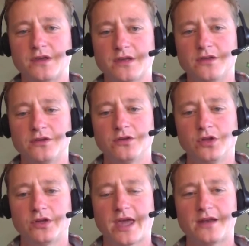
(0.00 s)
You
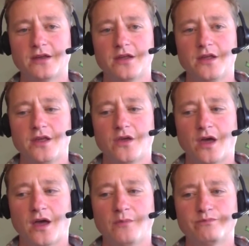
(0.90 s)
look at
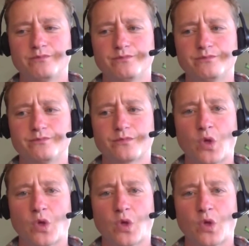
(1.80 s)
the